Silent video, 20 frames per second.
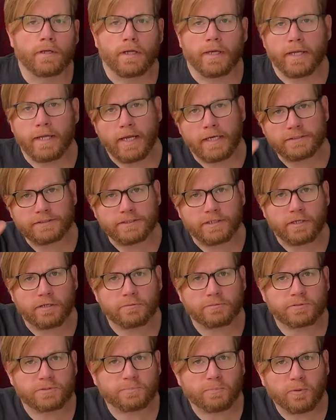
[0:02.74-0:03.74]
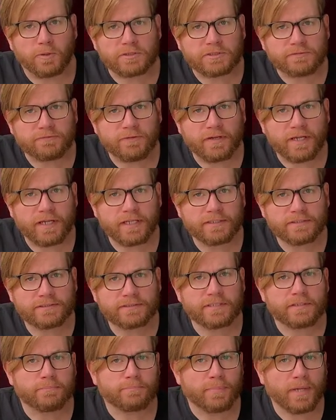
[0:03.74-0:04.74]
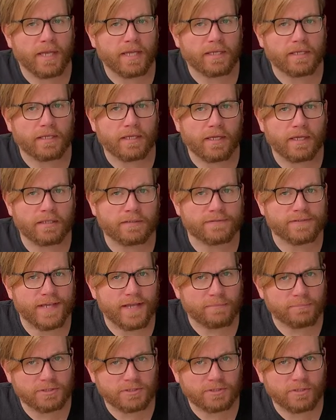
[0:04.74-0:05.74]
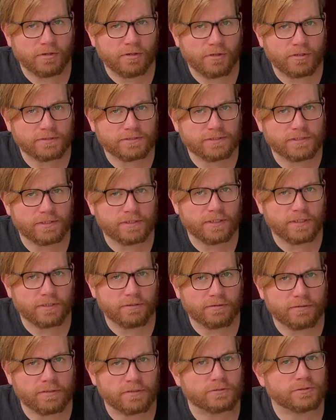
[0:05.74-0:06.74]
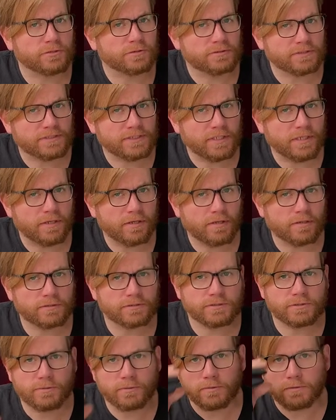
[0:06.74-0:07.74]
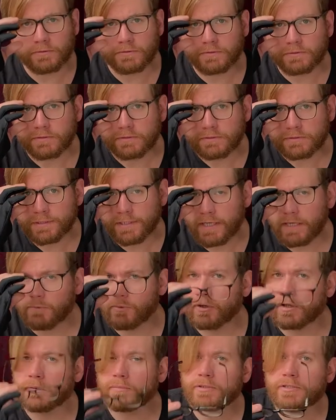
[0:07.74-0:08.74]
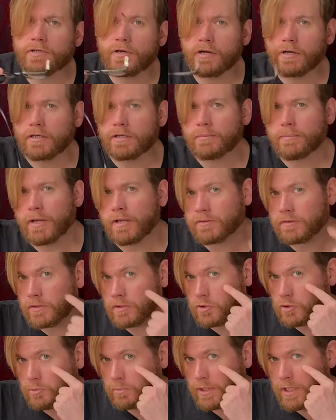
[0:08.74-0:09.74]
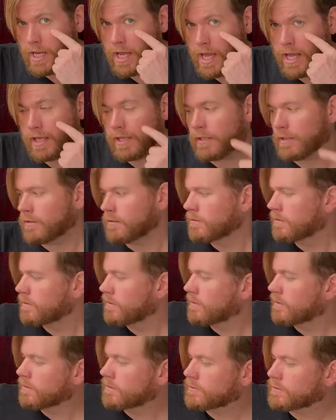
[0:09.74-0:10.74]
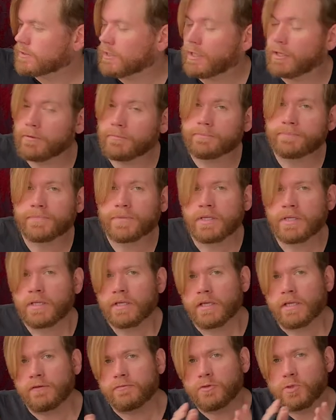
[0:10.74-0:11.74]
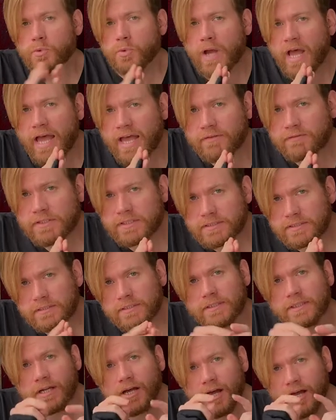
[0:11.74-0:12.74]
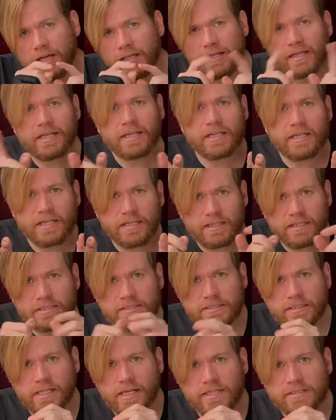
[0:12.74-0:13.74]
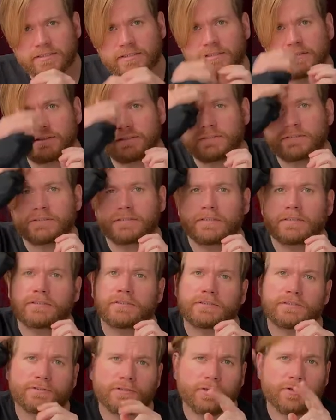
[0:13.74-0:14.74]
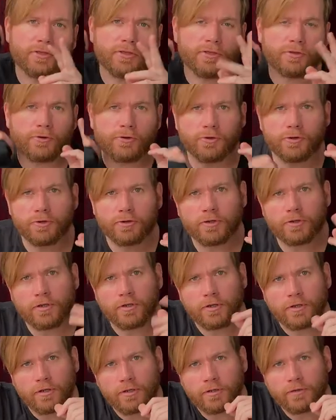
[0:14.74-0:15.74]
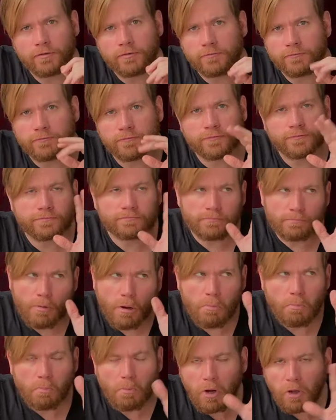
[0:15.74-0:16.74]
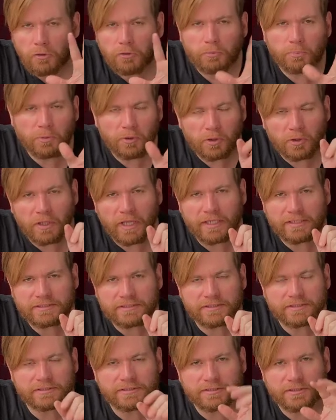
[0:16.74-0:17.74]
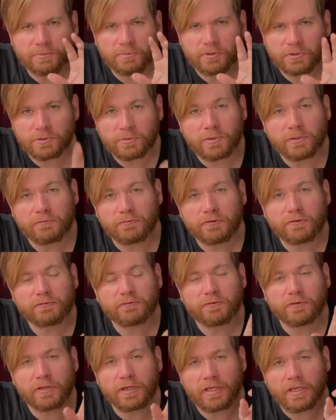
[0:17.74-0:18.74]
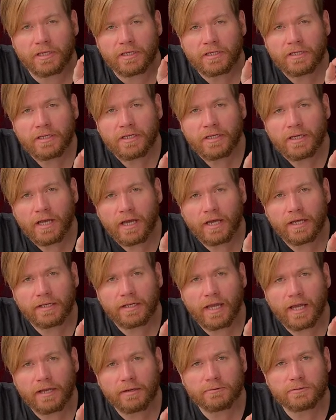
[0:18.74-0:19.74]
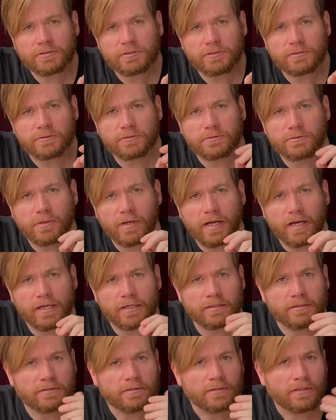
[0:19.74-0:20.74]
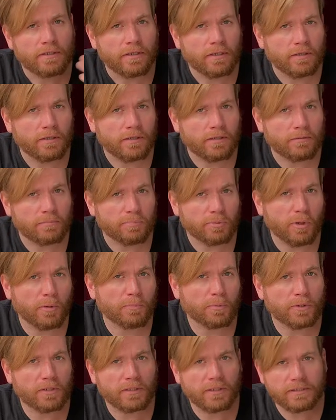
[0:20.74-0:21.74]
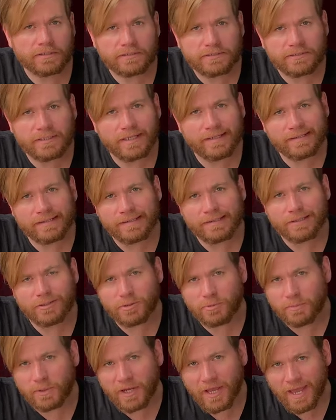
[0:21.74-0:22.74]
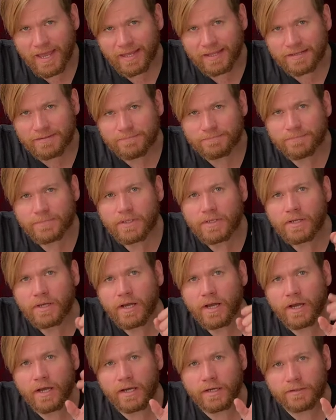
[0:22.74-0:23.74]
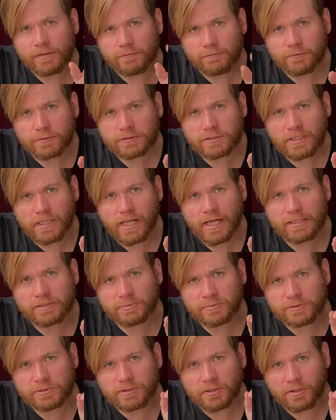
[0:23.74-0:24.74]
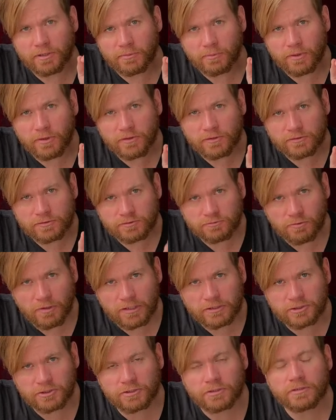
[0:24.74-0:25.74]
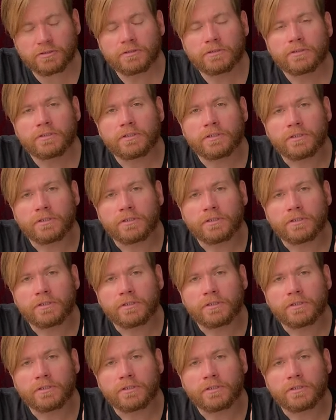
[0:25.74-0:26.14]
Hey, how's it going, sports fans? Back again, Thomas Carlson here at the Jersey City Art School. Today we're going to be talking about the human eye. So, if you haven't caught any of these lessons, this is the third of multiple lessons that we're doing for free on how to appropriately study the human head. In the first class, we started with the structure.